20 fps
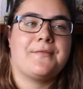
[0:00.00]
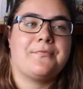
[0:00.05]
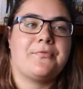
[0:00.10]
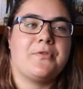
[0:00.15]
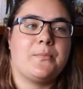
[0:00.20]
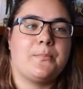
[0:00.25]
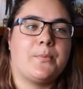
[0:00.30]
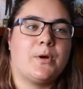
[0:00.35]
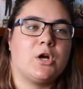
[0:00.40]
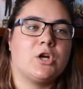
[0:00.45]
The
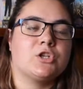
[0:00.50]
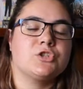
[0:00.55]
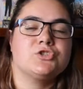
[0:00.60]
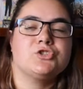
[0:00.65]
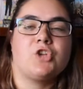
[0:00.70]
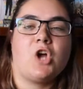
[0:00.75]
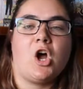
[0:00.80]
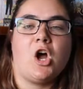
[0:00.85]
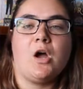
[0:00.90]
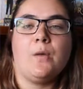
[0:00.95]
books
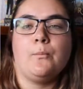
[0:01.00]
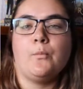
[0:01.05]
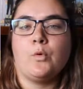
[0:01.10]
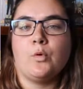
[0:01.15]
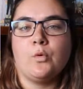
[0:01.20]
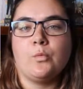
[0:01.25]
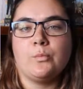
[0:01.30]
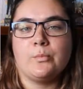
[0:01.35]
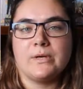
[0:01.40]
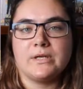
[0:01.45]
are
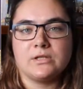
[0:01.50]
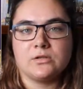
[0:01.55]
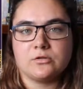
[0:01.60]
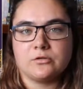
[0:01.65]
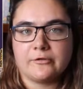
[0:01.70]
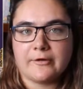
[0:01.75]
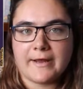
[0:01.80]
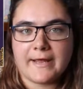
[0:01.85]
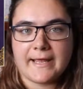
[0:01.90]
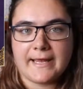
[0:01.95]
more middle
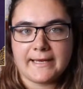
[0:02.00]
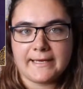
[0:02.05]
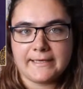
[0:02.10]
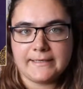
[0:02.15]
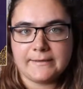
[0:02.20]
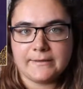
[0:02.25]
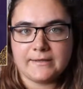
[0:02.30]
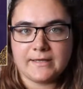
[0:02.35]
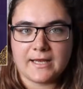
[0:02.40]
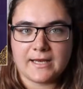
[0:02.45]

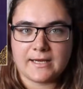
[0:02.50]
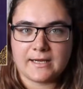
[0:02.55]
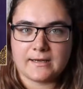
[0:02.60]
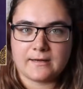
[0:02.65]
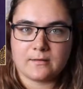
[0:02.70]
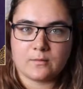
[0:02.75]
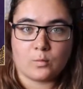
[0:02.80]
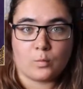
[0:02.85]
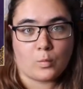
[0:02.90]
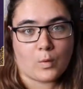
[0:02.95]
grade
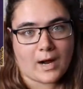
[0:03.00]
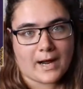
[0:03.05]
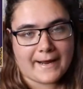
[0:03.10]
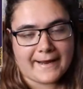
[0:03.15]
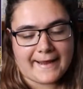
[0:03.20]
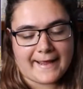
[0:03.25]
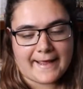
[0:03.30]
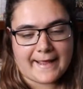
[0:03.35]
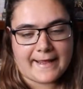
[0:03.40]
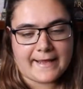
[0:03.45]
than
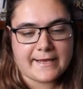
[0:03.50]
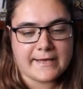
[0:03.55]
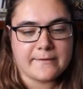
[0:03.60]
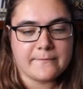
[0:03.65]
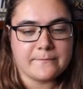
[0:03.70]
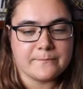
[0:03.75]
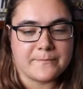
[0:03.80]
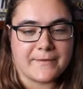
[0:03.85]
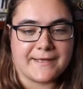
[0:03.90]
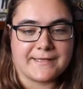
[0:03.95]
YA,
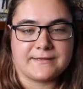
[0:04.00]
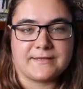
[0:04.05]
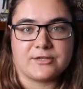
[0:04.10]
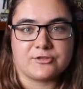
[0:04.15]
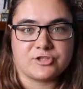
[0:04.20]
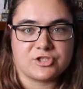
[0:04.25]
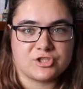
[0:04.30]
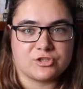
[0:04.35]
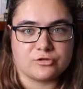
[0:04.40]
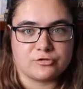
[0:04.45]
but they're
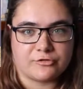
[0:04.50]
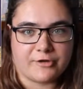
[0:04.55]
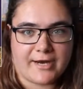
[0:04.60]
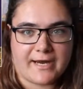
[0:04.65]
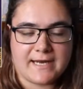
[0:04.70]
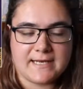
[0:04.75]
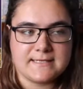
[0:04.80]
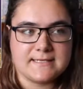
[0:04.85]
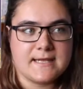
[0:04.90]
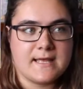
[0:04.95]
still
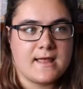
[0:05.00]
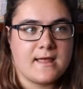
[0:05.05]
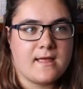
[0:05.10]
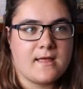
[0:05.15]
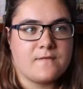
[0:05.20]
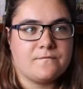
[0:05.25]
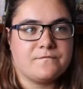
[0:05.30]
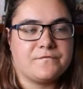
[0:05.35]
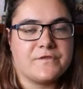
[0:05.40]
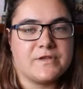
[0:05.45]
great.
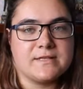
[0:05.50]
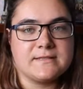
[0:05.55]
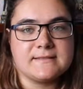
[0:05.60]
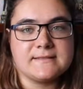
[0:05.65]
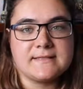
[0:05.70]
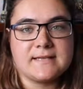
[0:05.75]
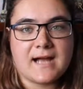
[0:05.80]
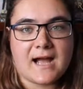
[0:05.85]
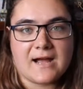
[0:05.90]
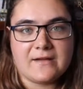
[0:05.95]
This
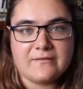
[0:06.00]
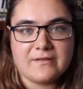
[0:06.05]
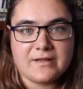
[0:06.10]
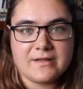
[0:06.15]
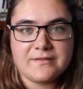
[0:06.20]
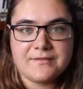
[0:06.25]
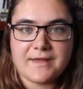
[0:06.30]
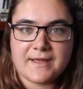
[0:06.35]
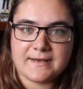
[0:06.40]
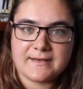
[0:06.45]

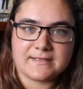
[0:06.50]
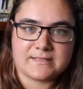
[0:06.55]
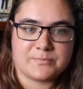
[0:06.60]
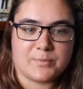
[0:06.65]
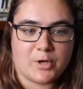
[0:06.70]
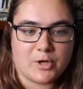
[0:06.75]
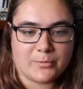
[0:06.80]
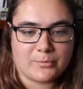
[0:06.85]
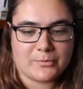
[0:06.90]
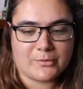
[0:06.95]
cover that is
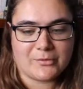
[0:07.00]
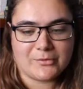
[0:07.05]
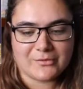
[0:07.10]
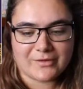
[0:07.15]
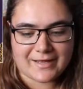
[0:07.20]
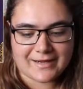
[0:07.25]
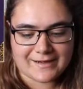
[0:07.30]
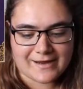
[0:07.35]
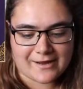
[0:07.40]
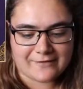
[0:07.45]
purple
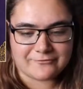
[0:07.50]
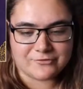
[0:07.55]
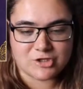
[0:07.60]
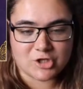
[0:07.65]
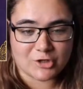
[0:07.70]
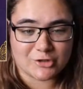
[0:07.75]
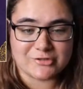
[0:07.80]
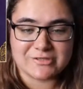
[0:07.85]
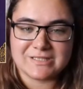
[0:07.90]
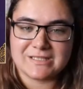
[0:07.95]
that I've
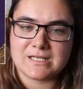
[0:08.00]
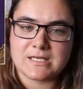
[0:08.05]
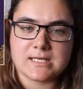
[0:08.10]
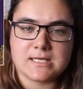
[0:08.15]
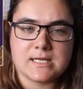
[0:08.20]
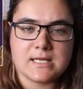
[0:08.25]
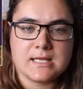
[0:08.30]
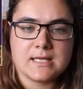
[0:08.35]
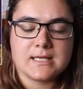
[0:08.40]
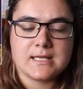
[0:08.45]

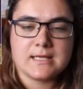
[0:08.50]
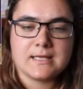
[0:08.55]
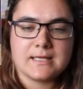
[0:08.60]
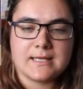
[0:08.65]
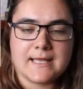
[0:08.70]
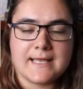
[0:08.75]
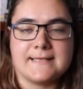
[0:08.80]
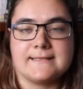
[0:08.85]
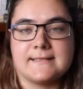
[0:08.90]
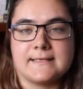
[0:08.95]
chosen
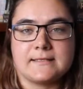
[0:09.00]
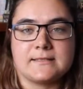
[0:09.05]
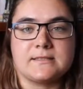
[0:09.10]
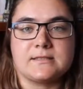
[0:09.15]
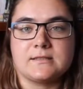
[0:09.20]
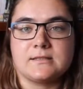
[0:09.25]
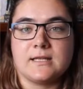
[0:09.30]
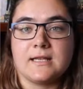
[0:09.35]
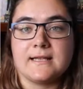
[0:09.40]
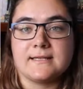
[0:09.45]
is the
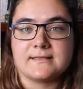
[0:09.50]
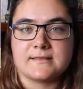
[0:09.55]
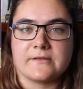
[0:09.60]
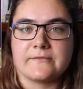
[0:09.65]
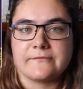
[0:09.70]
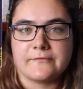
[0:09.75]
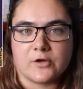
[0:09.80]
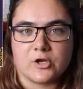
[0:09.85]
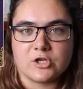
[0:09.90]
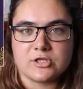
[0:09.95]

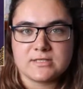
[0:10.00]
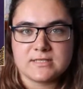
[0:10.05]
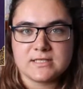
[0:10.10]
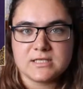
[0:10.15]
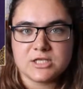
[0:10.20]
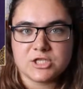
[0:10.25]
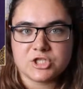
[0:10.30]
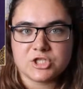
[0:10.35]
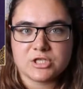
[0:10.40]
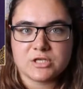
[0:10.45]
1st
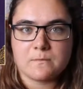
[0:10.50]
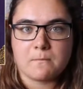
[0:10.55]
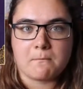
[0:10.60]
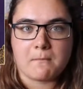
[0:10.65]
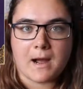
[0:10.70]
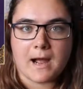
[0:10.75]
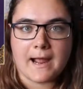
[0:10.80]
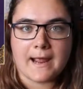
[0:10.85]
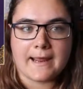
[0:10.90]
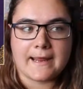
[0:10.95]
edition.
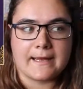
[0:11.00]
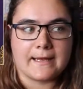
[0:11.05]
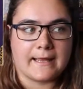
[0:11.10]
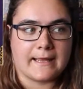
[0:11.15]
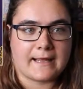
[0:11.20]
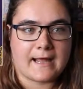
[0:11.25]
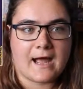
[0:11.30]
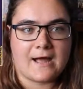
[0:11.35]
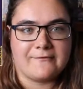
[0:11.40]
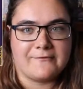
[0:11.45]
My
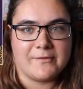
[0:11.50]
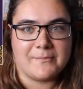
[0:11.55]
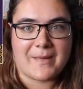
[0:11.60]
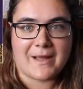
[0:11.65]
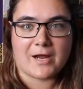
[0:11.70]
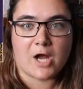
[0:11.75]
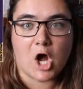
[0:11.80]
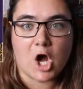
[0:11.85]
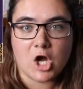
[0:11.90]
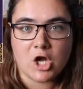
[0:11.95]
cover
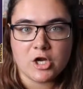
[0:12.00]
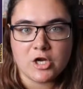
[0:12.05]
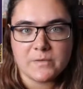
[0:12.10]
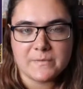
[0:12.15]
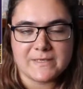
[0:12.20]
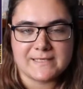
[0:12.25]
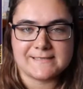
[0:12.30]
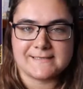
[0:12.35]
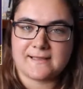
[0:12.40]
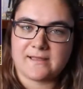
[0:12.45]
back home
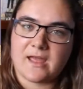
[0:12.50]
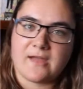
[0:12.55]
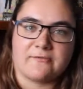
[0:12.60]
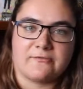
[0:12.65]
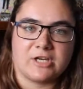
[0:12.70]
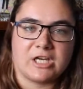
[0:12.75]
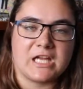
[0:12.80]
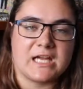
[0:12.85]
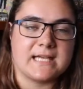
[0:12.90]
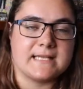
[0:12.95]
in South
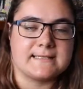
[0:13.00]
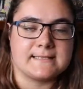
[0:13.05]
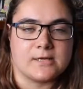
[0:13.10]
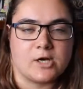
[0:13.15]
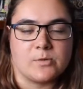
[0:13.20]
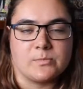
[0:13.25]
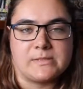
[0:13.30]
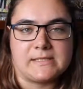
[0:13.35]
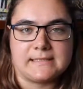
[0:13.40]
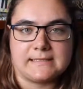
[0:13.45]
Africa is a
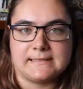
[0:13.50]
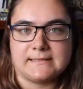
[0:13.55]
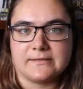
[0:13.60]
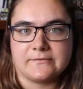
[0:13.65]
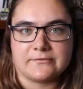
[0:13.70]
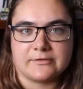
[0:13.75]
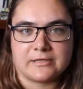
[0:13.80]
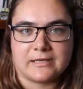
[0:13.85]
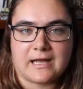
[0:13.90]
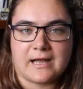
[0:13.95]
completely
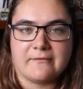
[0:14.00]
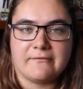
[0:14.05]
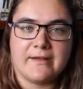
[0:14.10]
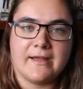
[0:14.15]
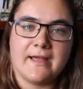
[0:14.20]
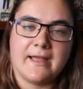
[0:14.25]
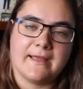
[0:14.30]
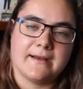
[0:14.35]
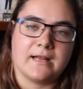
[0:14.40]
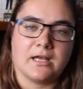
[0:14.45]
different cover,
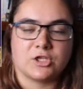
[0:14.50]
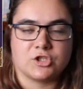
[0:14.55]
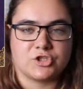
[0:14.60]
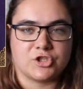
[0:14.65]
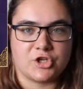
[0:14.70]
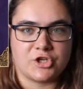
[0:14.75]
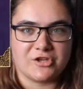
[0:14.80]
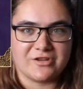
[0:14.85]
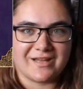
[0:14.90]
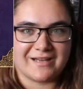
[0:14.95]
and I'll show
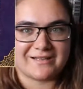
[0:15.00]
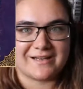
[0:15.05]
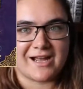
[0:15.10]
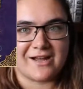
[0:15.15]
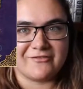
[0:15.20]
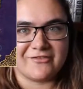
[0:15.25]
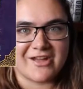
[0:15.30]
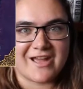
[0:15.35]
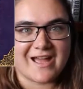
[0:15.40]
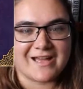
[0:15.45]
you that
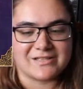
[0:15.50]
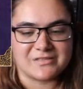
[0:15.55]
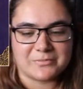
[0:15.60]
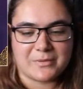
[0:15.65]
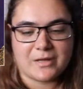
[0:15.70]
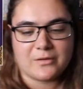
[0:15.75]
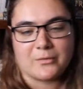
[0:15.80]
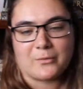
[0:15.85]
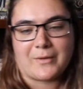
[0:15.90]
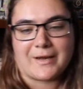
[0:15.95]
cover as
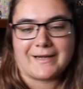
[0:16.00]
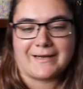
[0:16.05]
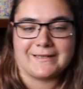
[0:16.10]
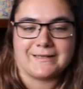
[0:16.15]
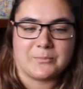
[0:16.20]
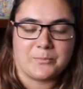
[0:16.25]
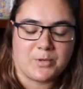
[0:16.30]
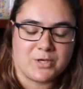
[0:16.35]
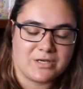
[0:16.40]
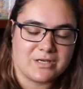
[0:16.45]
well. The one at
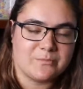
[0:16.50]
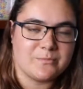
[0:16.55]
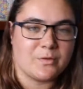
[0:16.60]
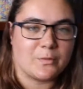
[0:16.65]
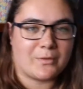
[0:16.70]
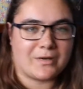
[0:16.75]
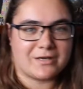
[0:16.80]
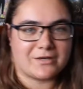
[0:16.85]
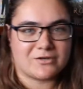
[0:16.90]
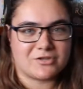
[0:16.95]
the bottom, the
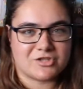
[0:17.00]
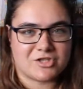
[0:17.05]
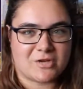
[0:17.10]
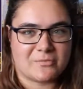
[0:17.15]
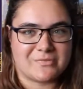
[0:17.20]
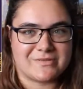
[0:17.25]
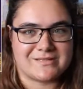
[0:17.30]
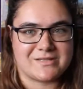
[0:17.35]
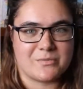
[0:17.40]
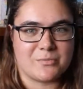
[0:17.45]
one on the
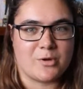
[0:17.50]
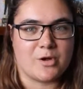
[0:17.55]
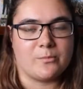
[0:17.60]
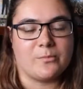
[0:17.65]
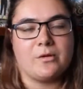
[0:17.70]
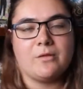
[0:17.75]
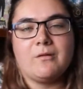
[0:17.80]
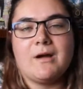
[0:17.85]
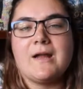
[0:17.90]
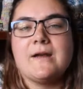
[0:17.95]
top is the
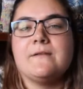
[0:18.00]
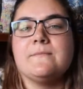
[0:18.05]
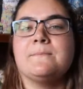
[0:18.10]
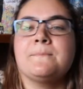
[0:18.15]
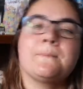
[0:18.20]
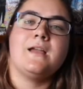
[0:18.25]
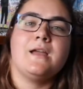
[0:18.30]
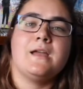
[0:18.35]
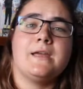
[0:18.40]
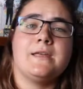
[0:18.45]
purple one.
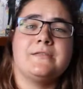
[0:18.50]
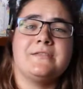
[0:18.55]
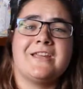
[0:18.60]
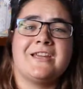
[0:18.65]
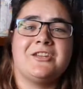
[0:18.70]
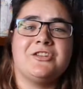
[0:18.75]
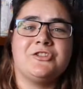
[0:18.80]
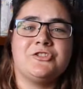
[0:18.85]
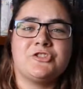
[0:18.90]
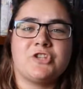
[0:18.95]

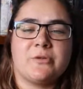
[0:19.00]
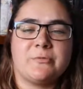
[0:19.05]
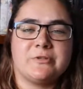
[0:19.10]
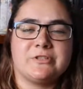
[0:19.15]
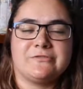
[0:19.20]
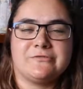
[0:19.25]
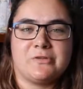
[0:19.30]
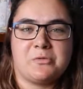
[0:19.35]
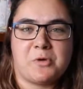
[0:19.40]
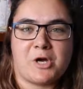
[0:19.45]
Thank you so
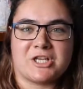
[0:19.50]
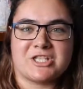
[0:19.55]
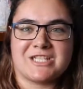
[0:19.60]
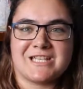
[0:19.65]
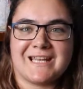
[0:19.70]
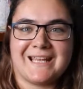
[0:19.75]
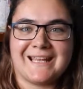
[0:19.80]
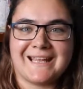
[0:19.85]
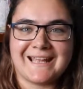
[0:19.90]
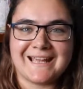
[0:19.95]
much for
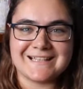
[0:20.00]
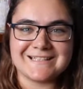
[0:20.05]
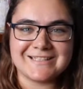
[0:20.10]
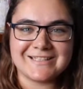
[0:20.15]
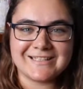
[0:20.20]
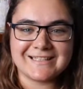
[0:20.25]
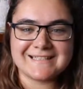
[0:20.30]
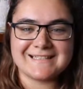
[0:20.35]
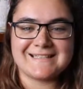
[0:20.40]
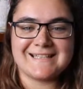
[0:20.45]
watching. As
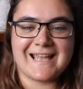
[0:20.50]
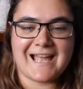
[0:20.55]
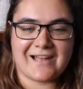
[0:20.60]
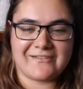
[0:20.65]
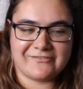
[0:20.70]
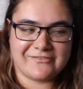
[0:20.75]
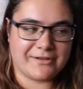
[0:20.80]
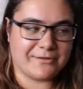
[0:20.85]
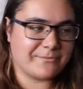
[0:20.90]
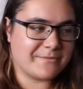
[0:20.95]
you can see, I
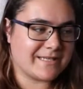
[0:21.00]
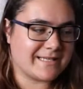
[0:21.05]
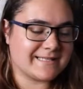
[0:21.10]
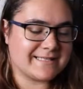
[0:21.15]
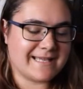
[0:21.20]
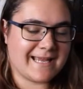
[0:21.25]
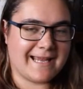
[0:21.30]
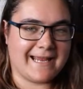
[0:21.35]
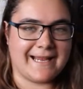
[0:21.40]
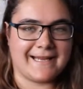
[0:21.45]
filmed
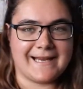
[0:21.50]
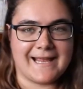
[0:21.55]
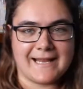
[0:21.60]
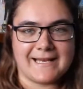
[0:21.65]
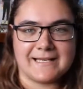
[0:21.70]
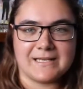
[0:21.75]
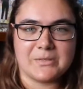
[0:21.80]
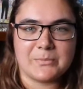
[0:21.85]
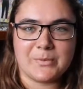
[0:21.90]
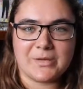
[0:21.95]
this in a
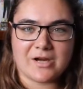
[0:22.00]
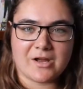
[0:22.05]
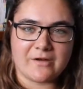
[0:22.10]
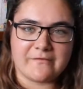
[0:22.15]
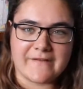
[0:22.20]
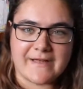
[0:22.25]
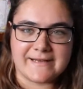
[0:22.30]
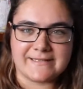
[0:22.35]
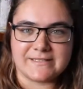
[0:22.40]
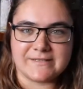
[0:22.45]
little bit
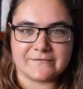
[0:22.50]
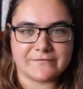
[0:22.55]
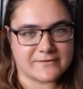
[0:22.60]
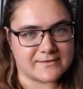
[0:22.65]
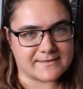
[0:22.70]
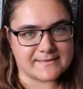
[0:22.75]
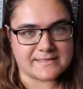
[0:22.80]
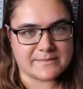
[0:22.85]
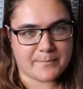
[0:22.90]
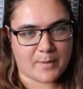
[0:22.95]
of a
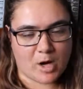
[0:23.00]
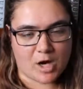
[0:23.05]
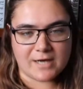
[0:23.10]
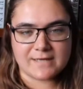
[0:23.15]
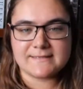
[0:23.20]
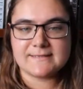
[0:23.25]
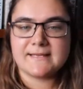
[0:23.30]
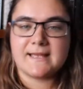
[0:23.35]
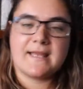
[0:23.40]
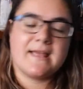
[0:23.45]
different
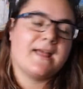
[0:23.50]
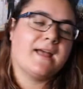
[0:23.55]
spot.